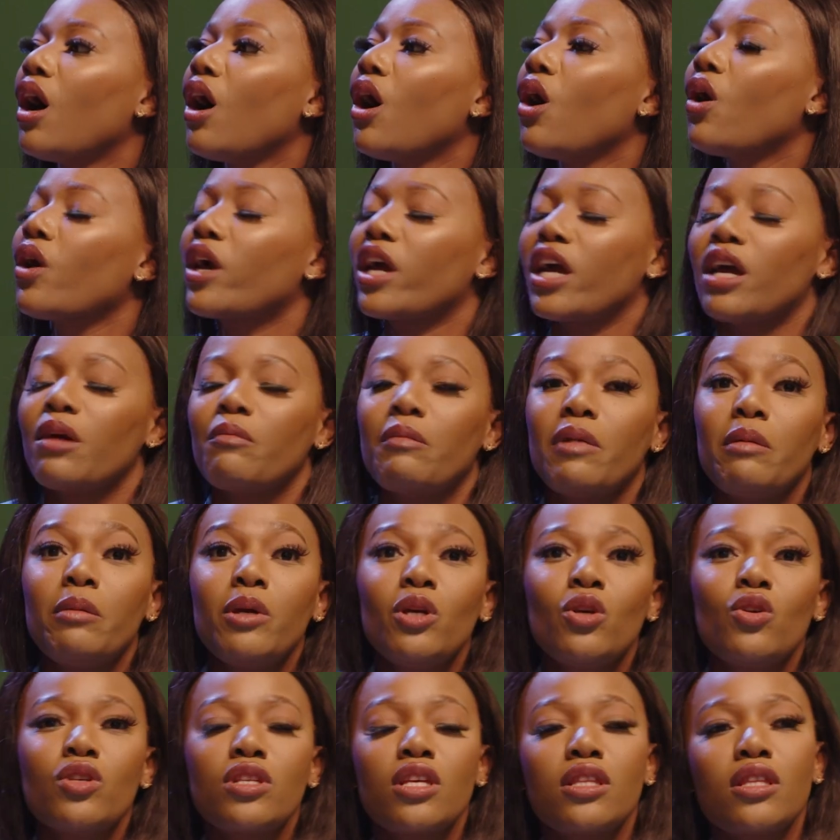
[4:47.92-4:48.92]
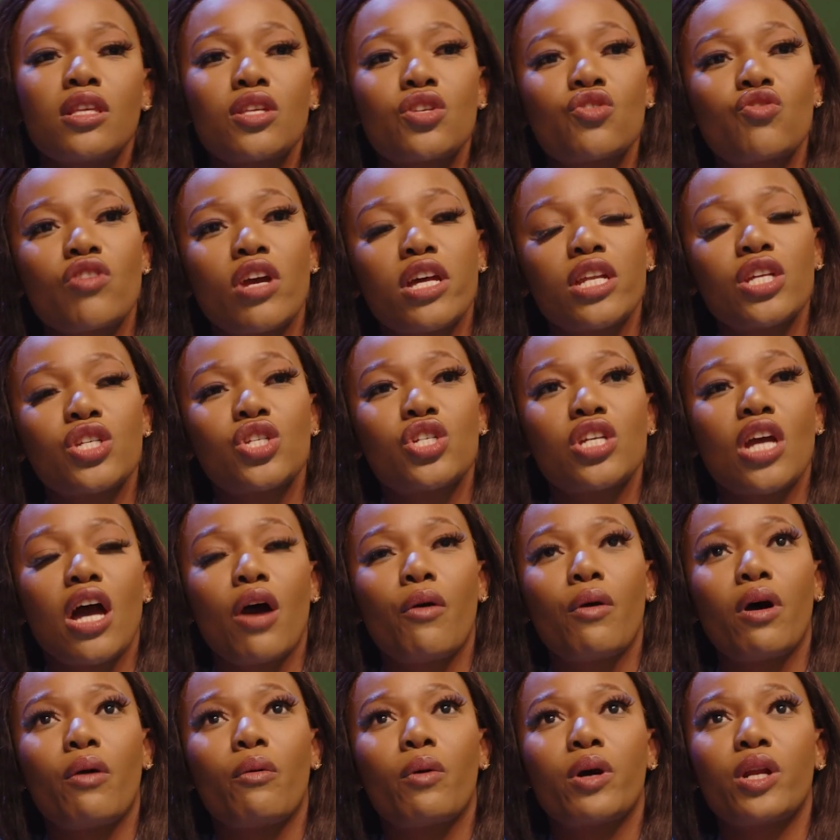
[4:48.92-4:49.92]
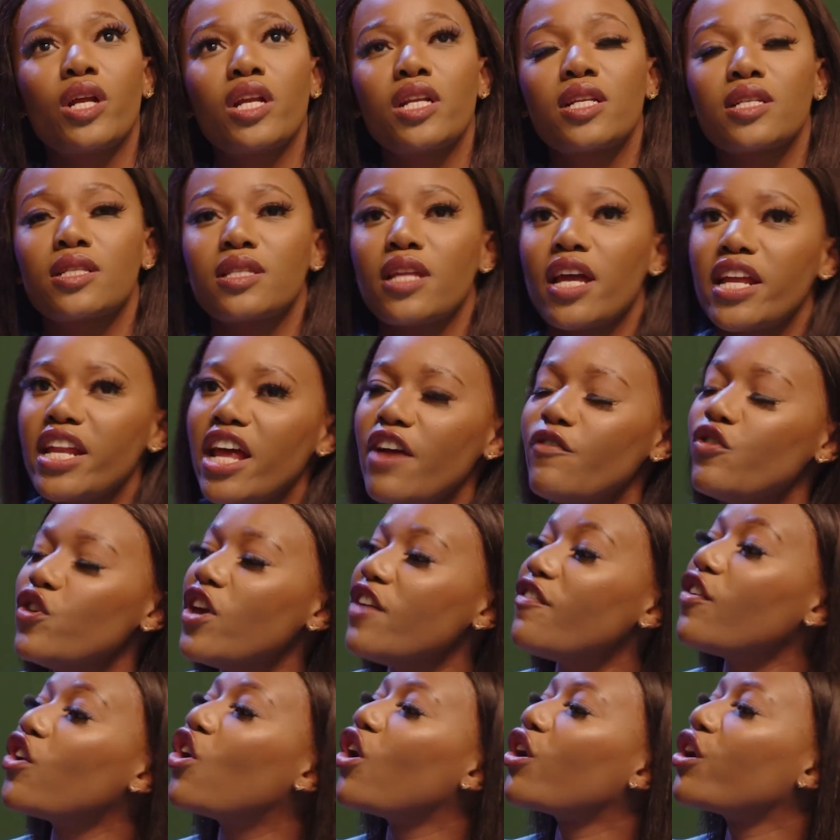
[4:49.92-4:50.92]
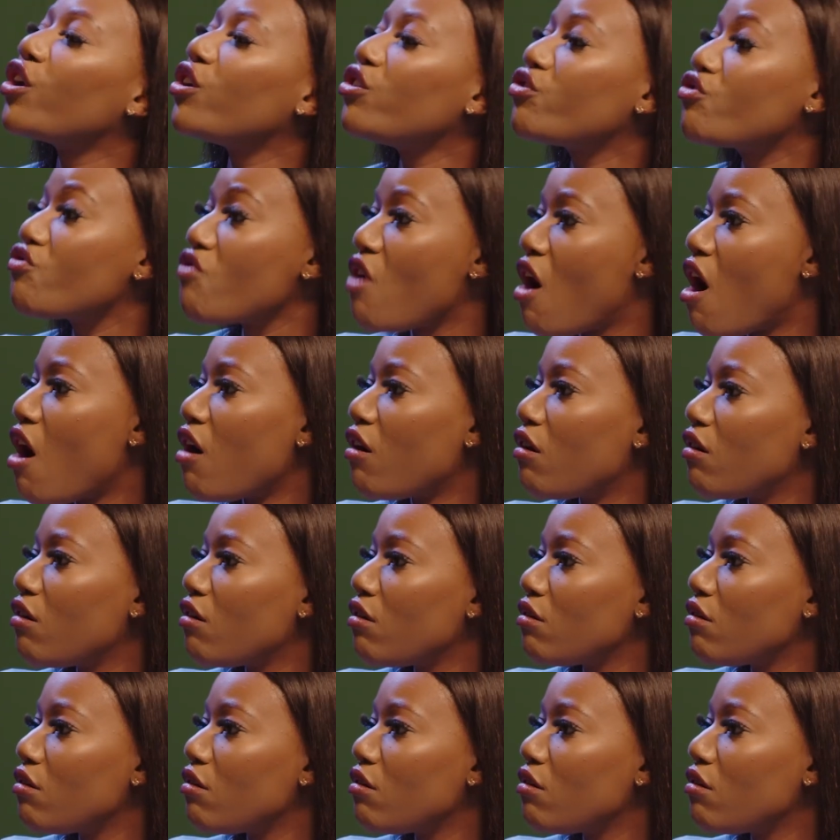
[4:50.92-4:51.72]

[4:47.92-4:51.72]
okay, maybe using this strategy, I want to understand, have you ever gotten it wrong?